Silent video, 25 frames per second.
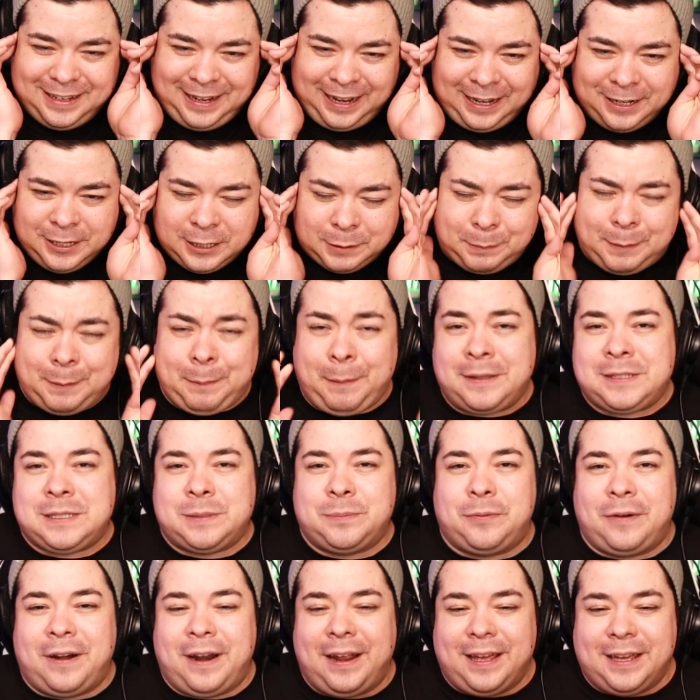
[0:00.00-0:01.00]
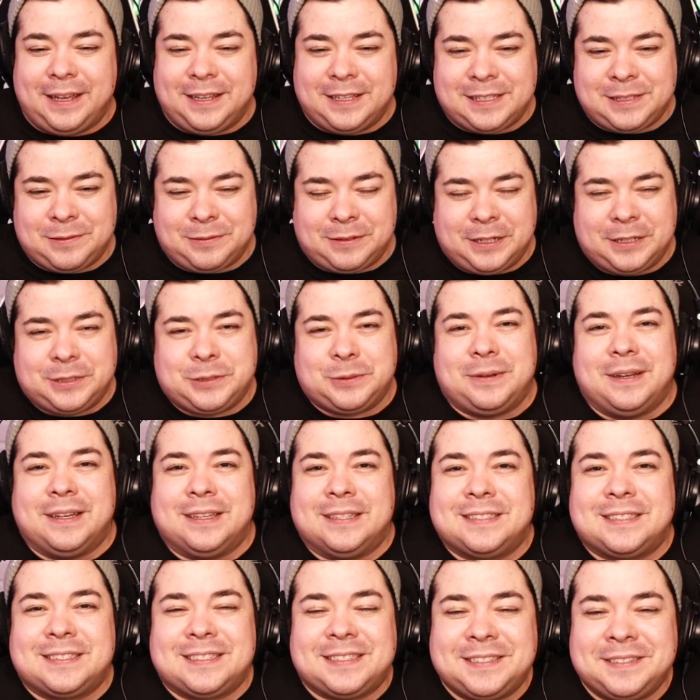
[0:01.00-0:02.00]
kind of took me by surprise. What a
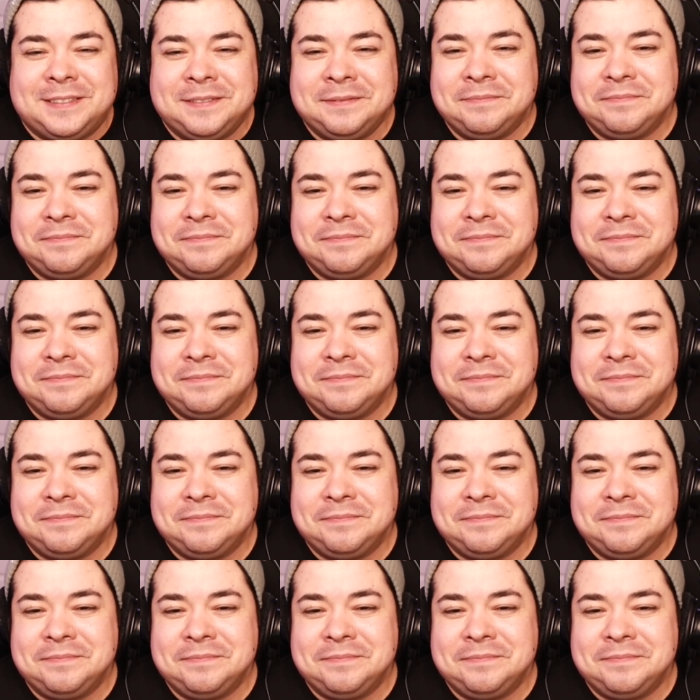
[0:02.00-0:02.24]
twist.